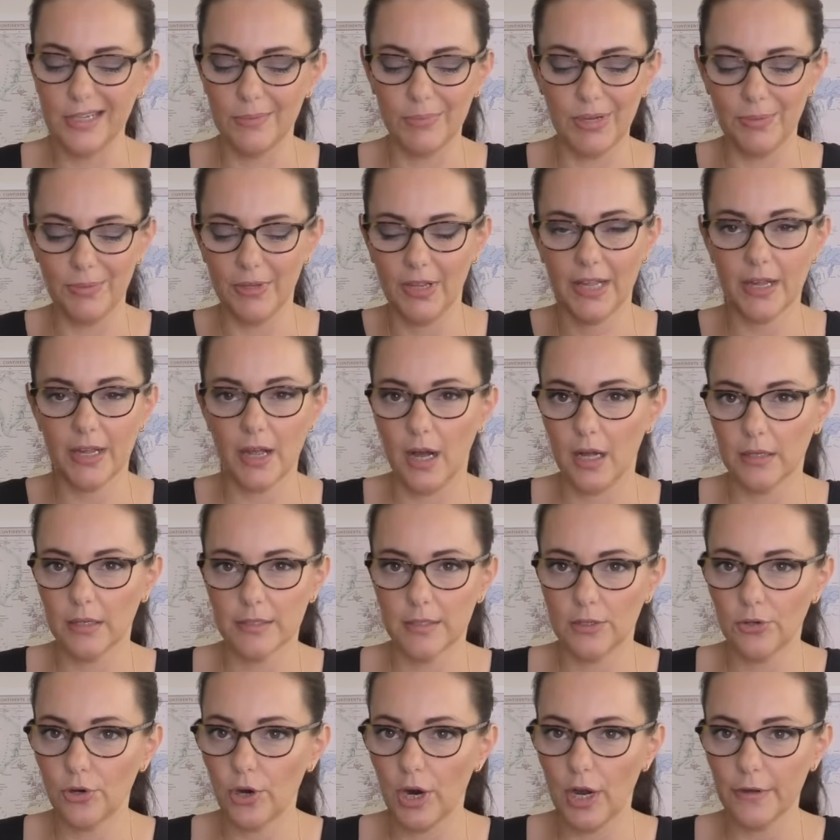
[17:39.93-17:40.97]
maybe like arts
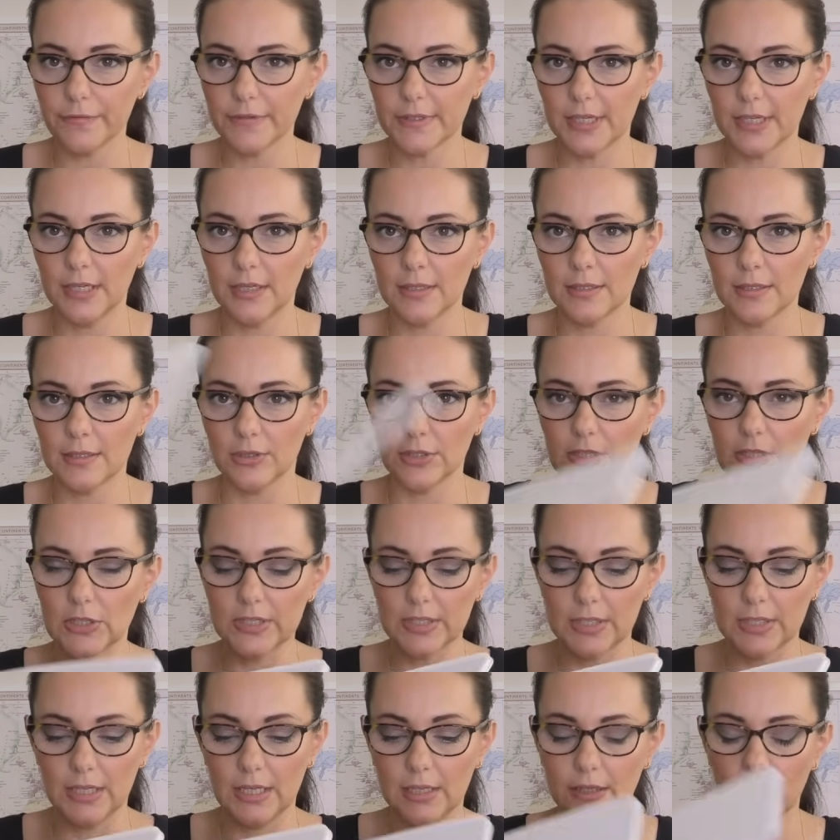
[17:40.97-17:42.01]
and crafts things that
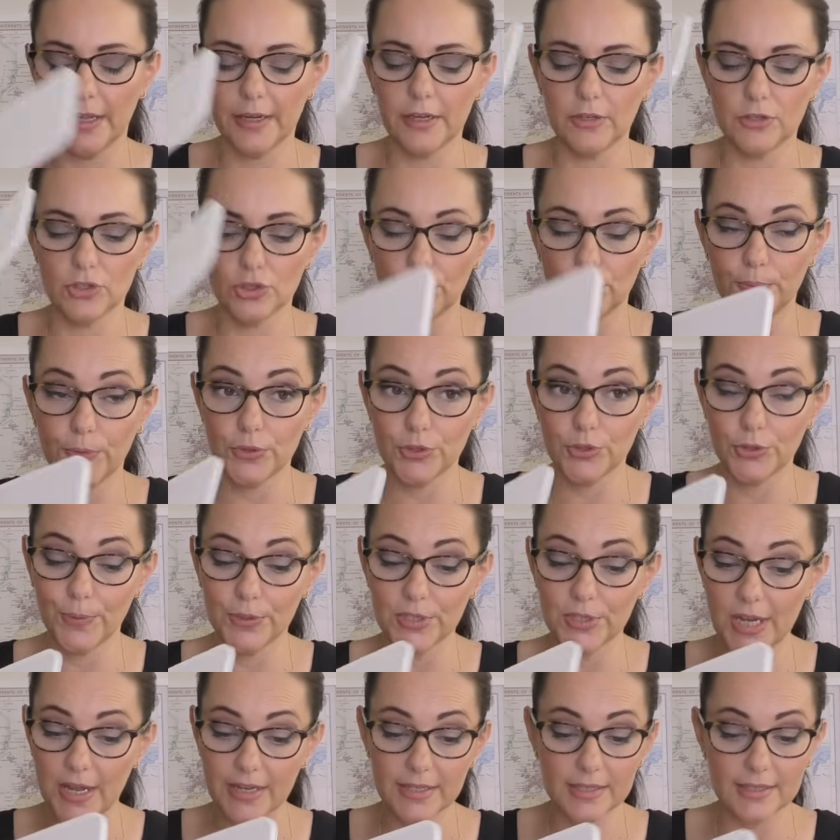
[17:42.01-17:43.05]
doesn't need like a super
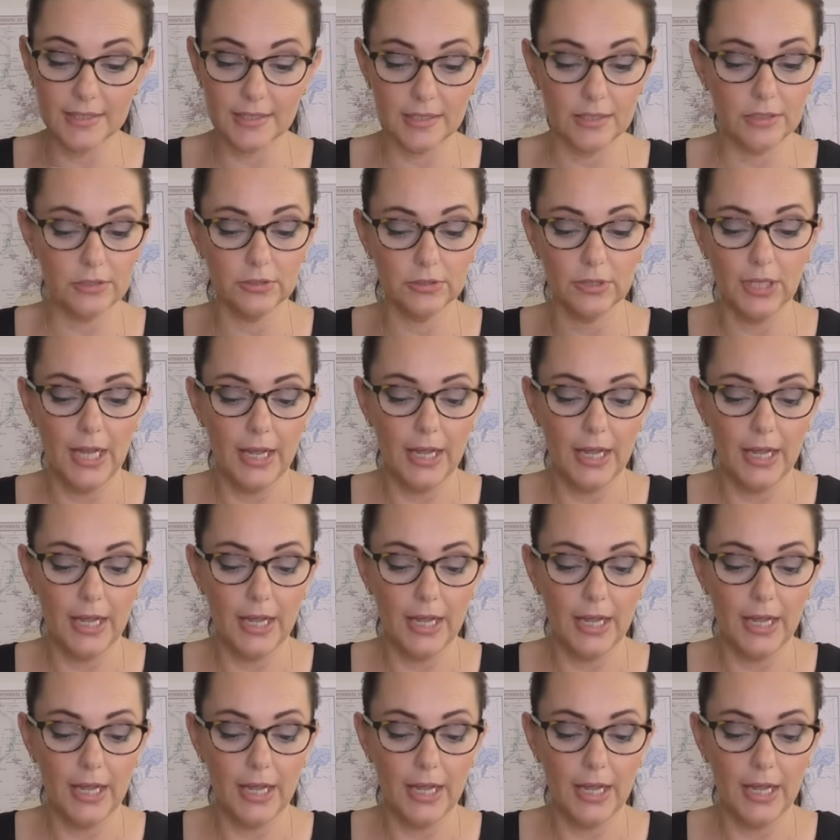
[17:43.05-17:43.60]
tight seal.